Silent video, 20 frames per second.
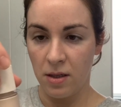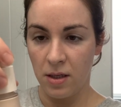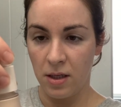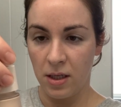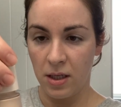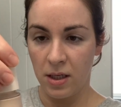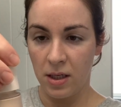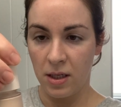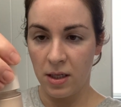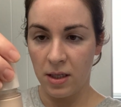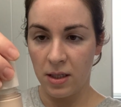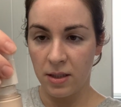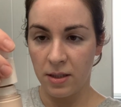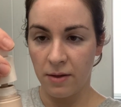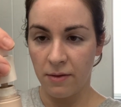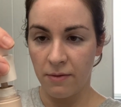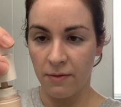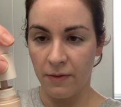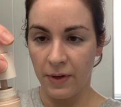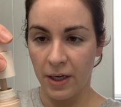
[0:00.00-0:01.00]
it is
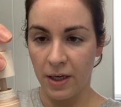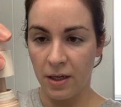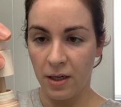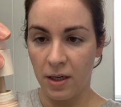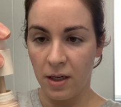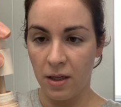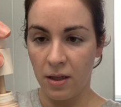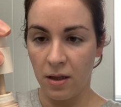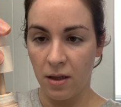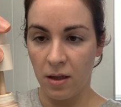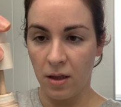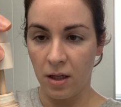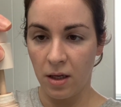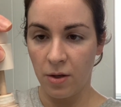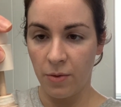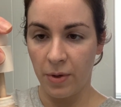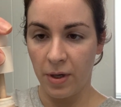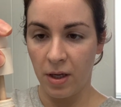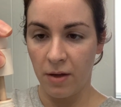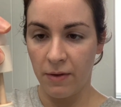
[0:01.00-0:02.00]
a very
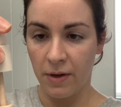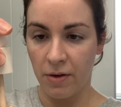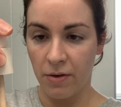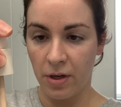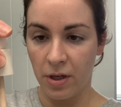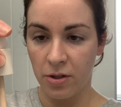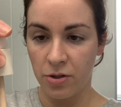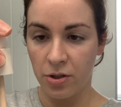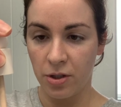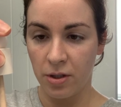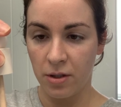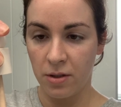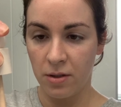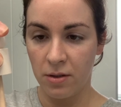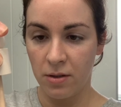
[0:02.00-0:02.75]
liquidy foundation.